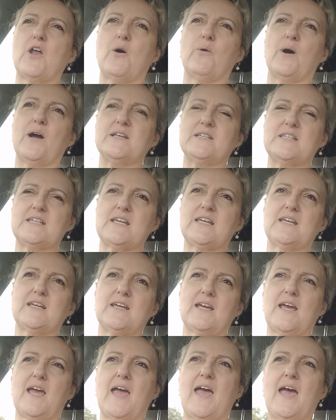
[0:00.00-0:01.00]
no
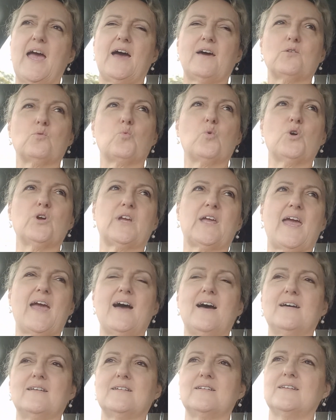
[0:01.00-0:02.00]
idea how to work
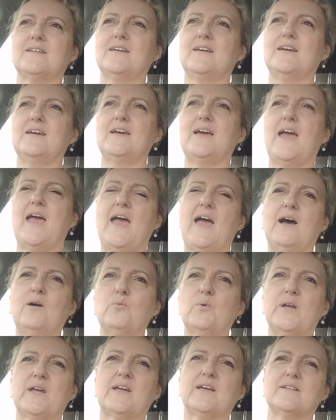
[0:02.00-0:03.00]
out how
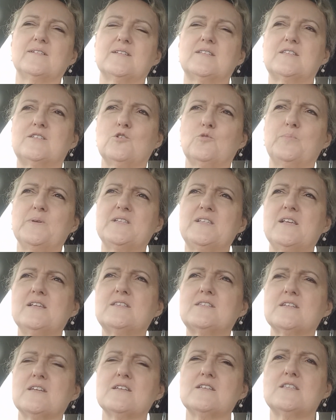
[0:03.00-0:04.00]
we can still be
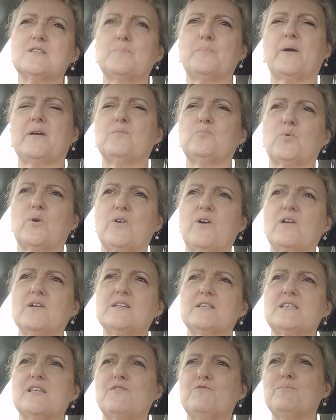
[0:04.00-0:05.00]
sisters, but we're
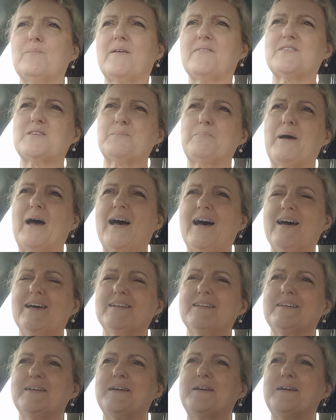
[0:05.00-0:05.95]
only 7 months apart.